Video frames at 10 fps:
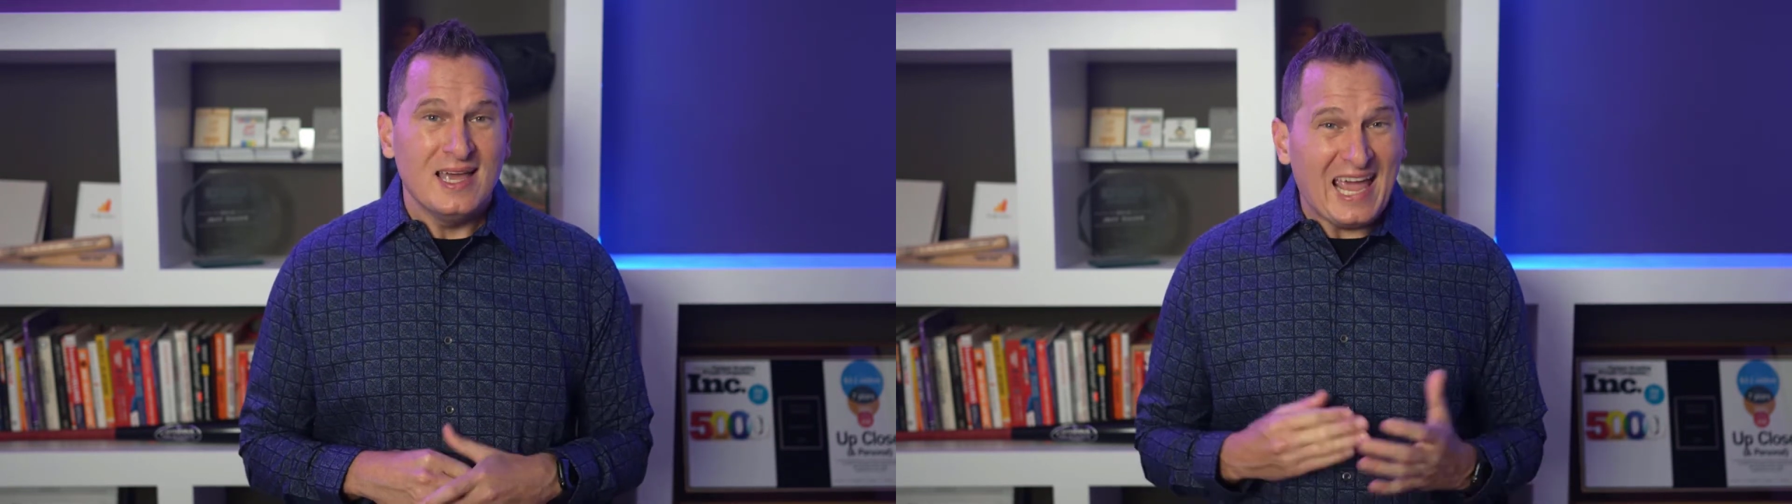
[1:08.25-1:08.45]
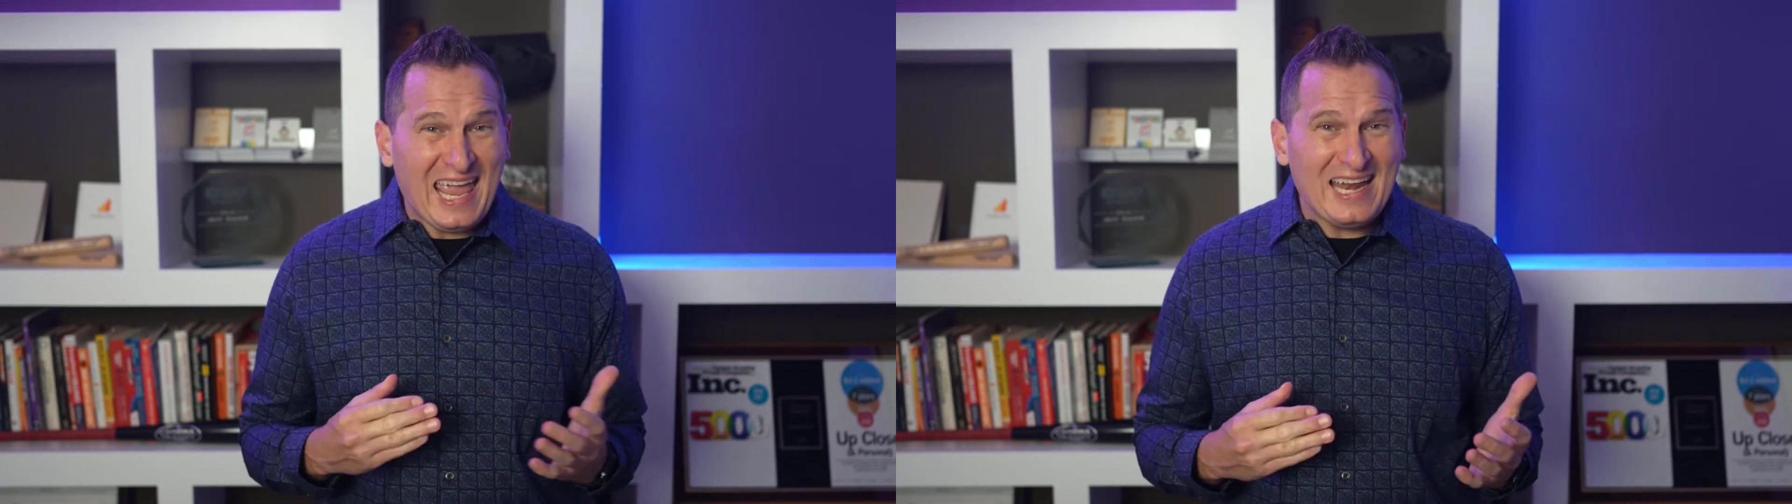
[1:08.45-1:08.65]

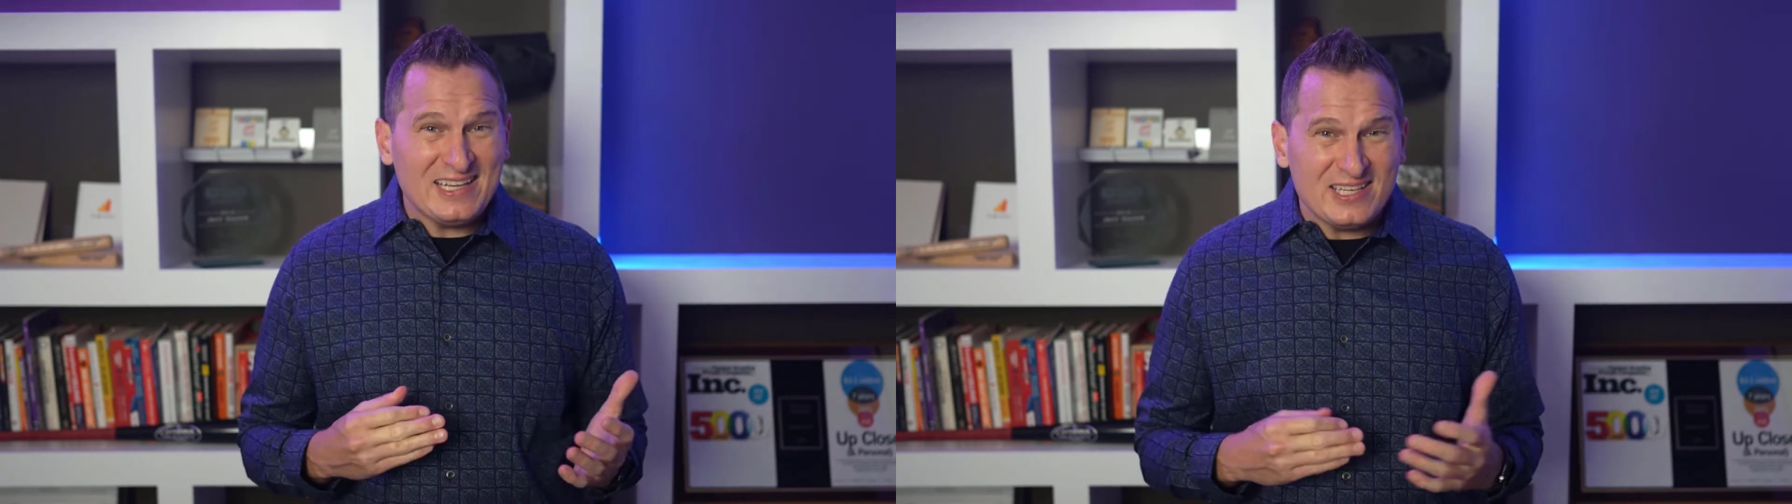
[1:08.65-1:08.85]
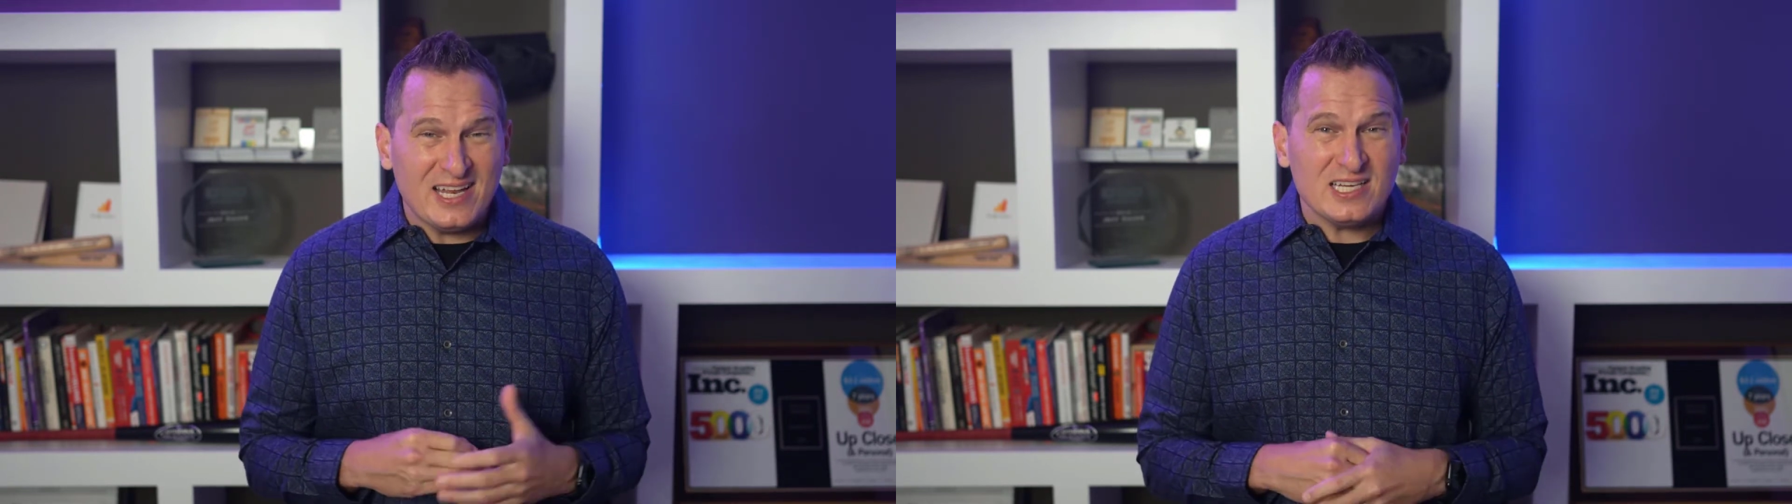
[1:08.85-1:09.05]
And
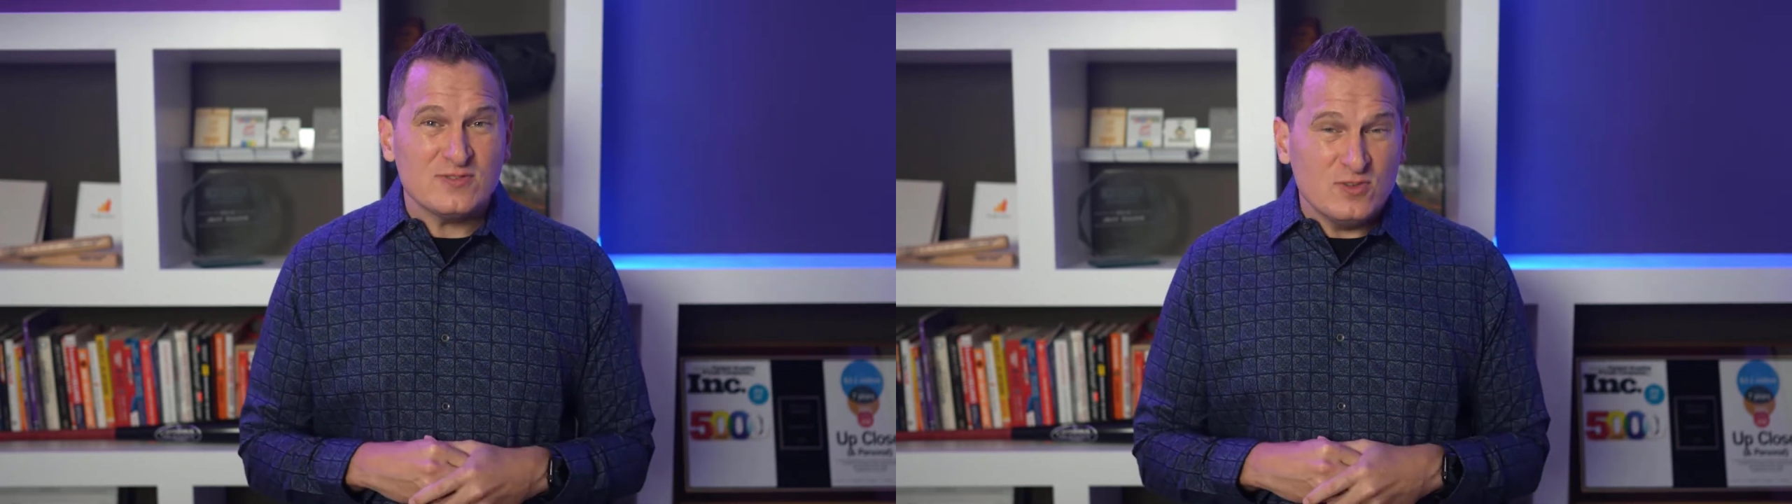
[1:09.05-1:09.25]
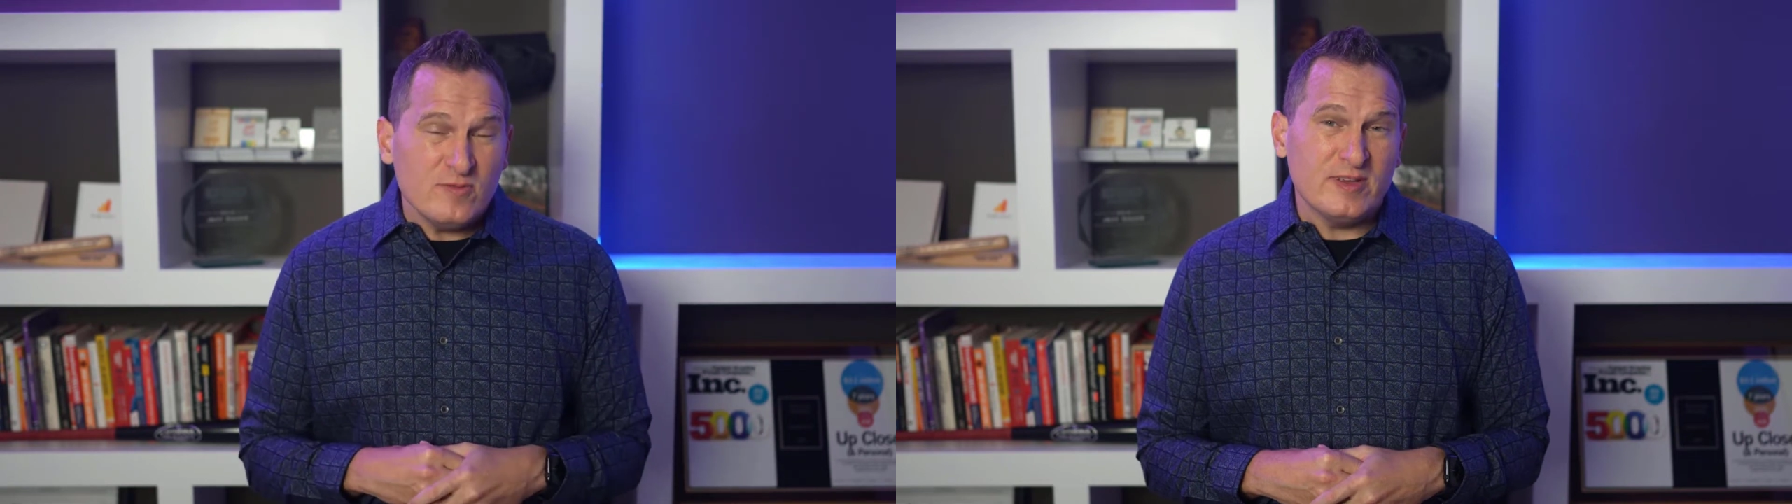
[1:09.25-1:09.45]
in the
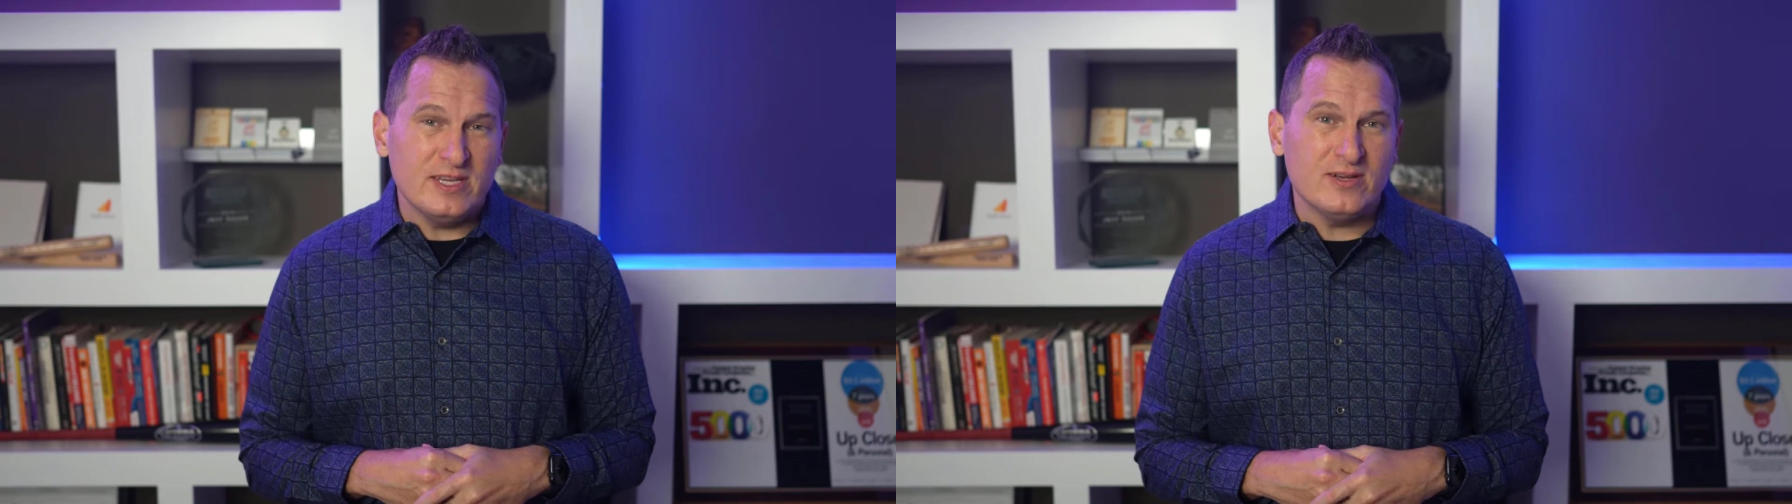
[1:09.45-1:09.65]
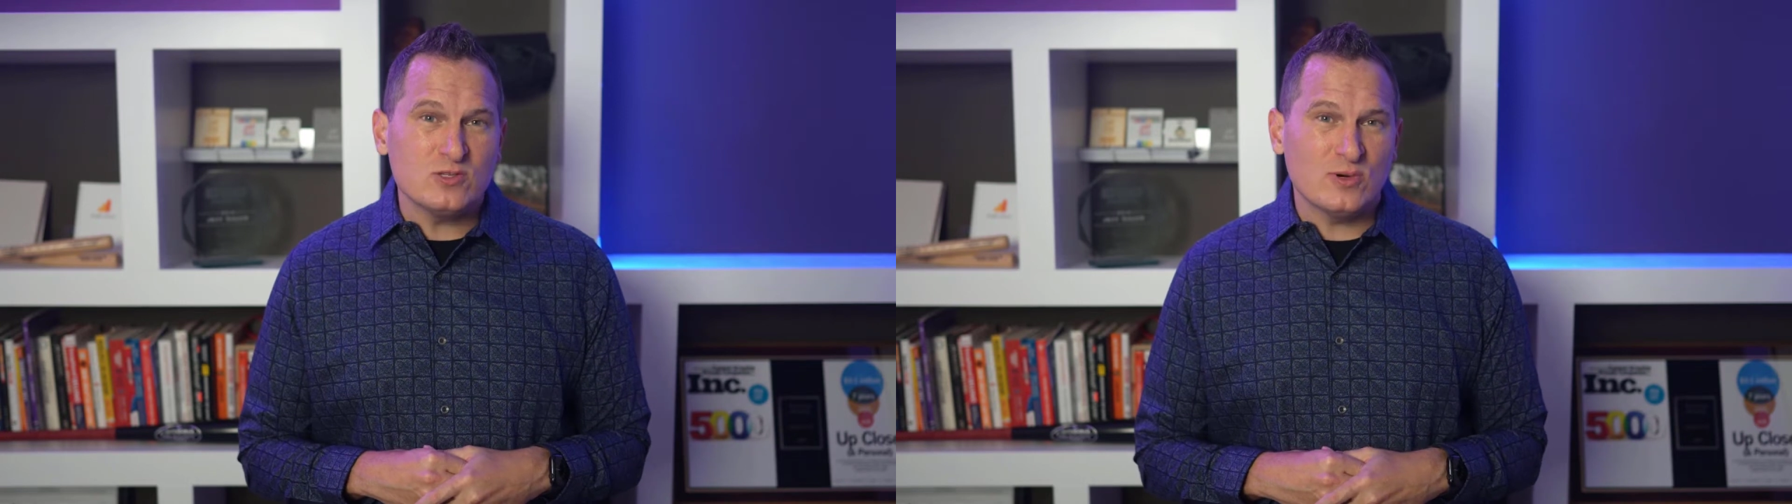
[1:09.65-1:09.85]
next few videos,